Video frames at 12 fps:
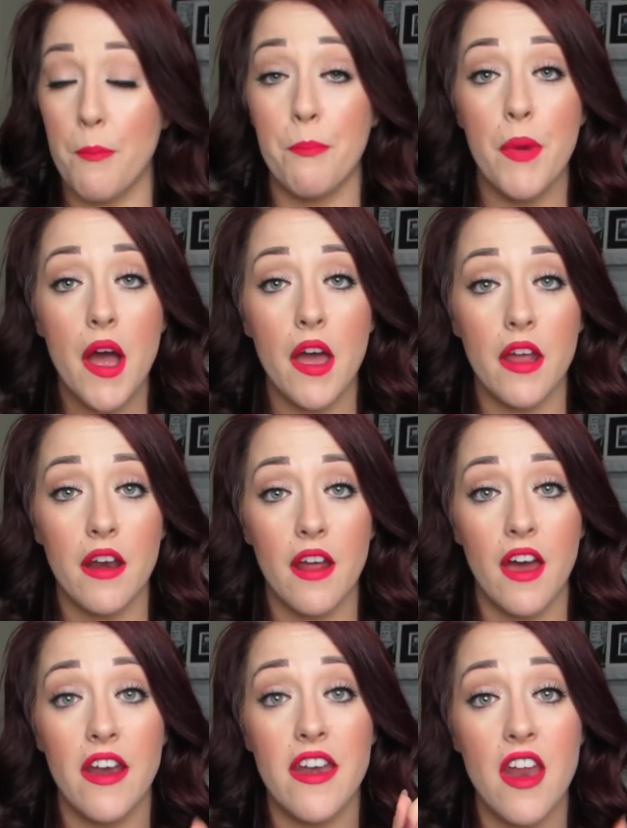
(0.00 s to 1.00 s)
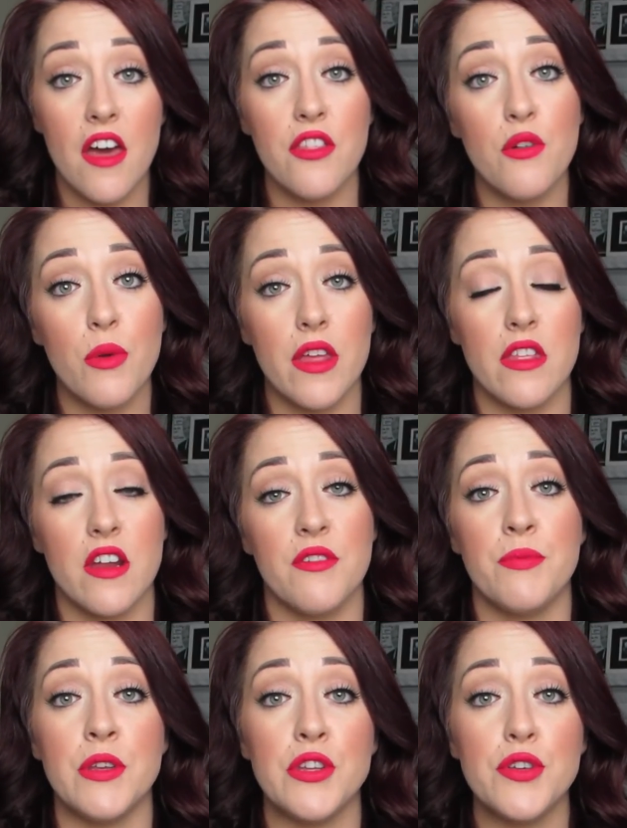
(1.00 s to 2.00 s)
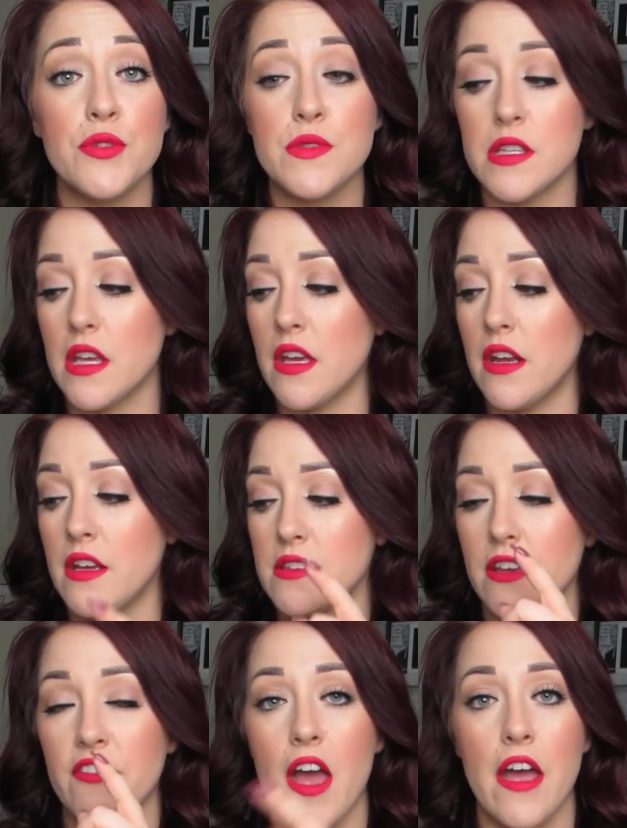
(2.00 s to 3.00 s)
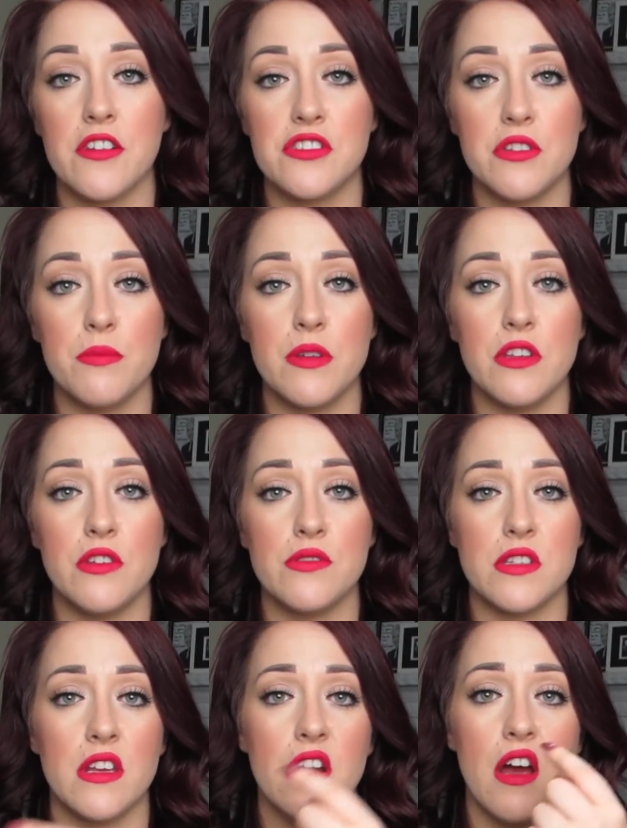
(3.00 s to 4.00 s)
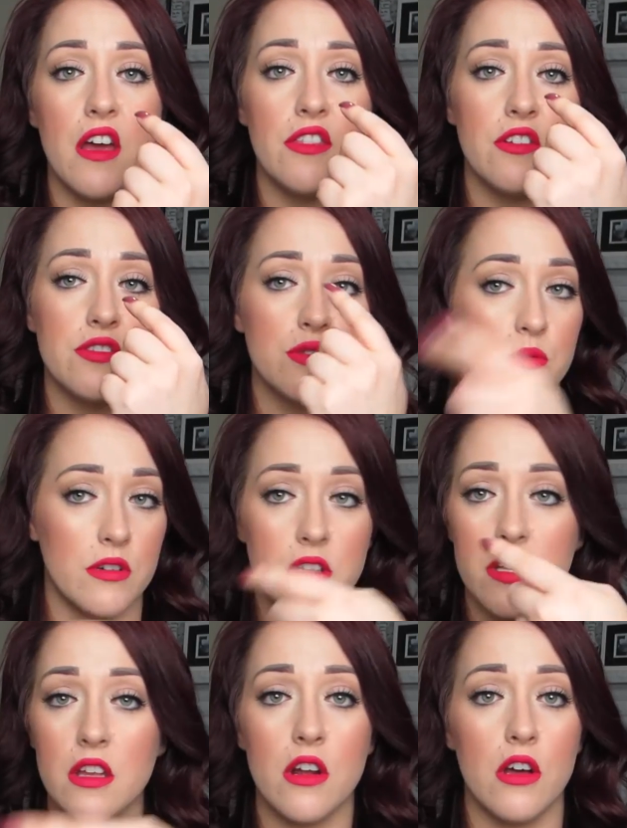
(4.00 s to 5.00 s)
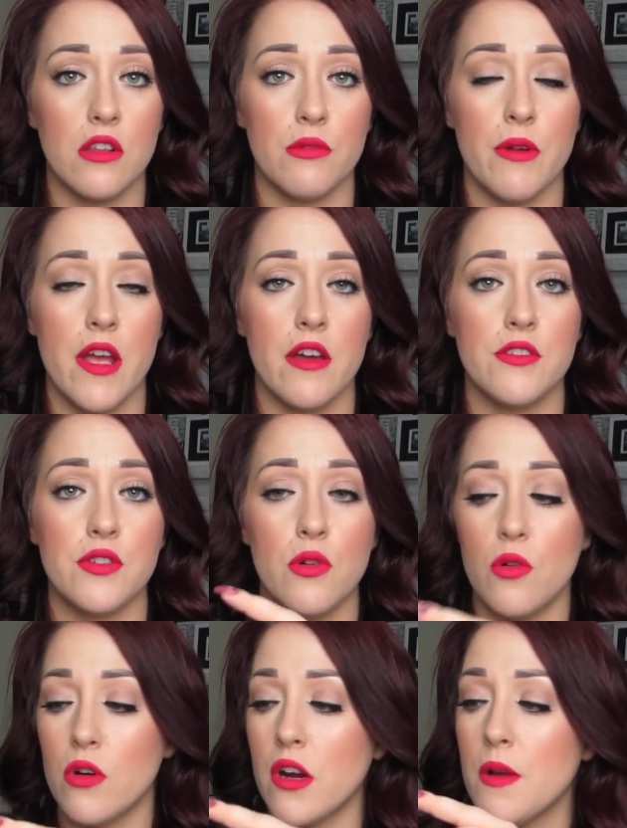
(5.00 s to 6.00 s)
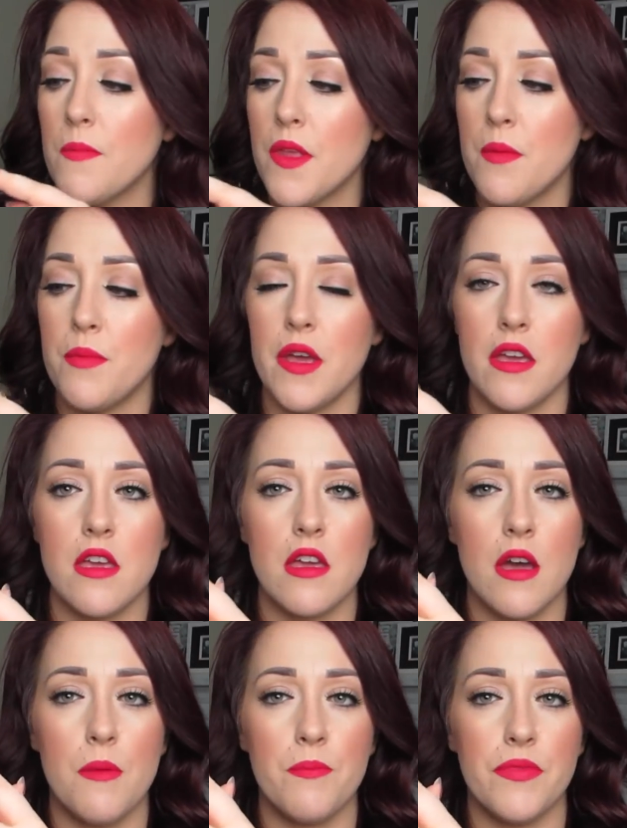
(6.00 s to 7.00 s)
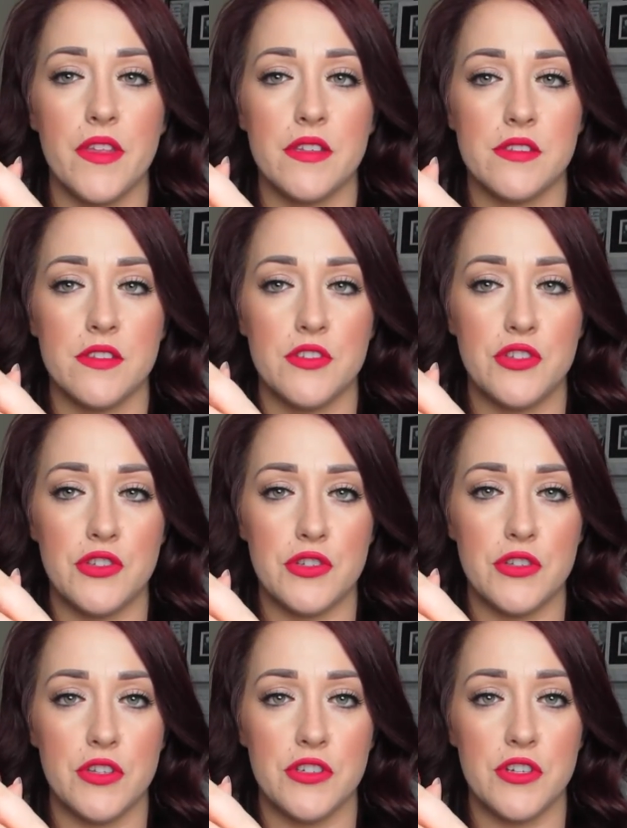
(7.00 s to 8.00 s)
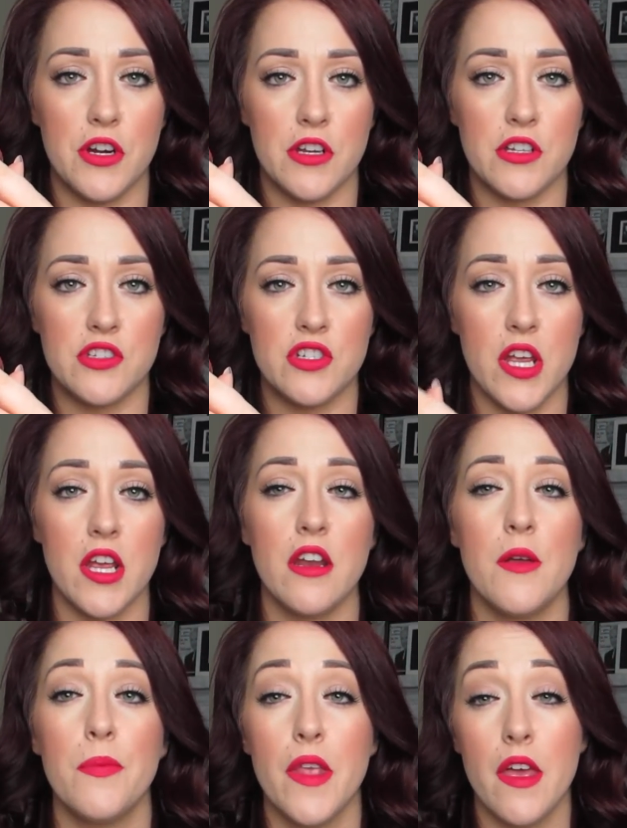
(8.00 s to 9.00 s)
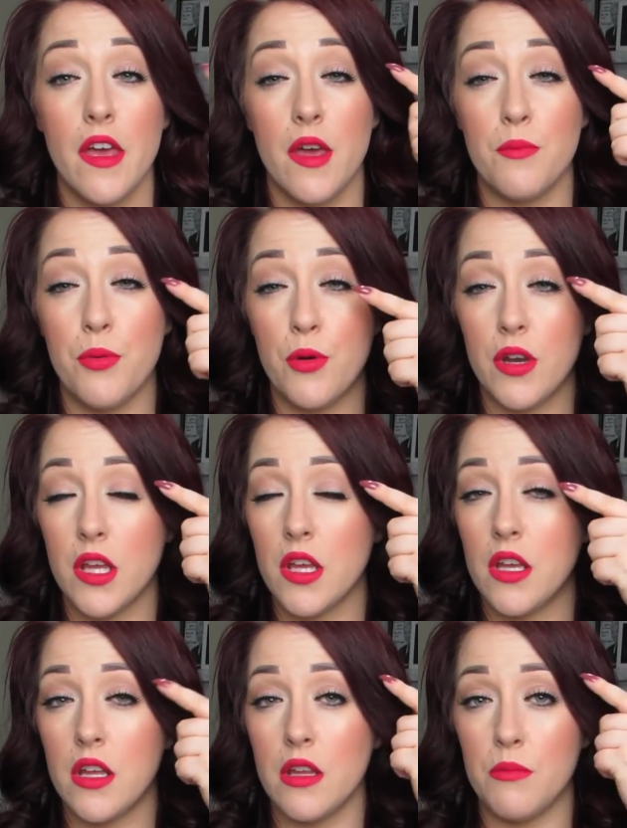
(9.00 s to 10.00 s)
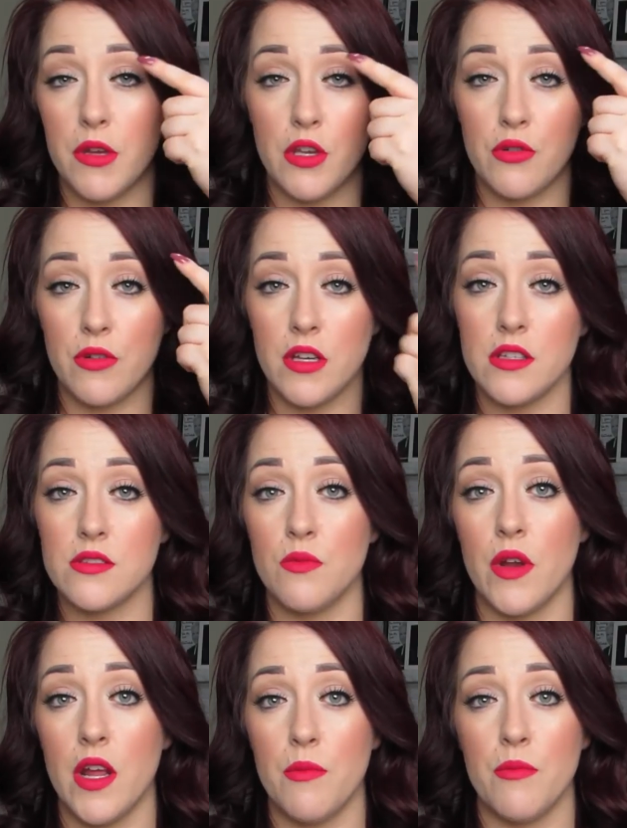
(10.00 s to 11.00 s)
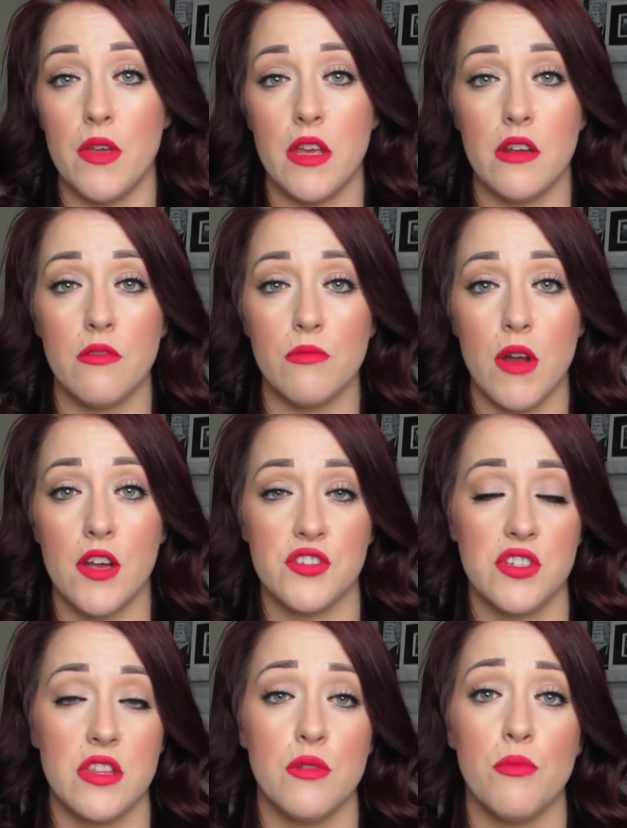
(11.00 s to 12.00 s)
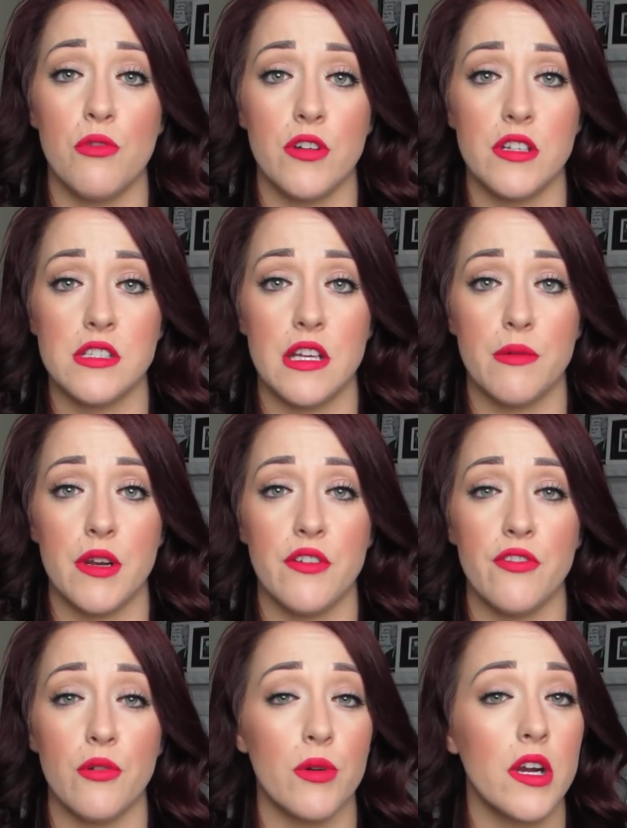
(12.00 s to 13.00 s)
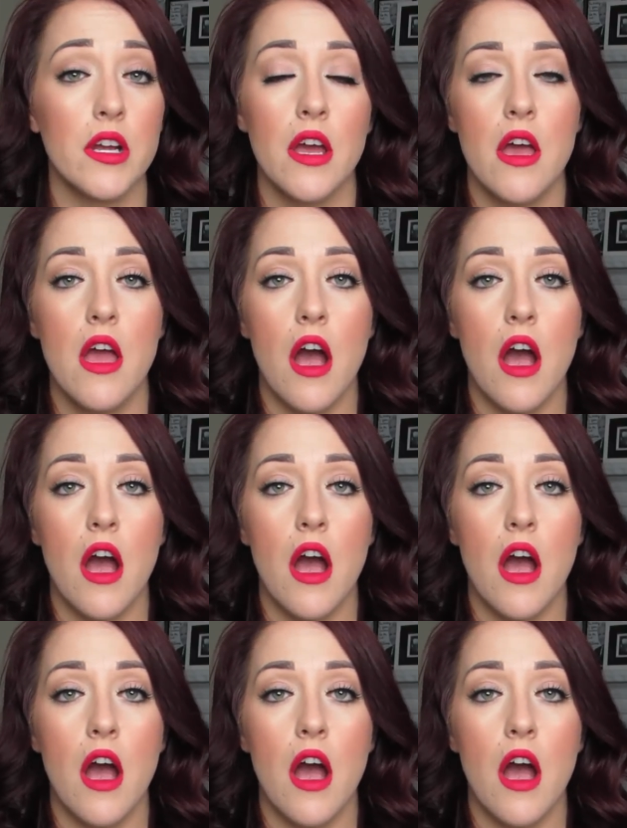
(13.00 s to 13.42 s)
But another way that I've been using it is I've actually been using it either swirling it all around or picking up this the darkest shade and putting it in my crease when I'm in a rush in the morning to get ready for work.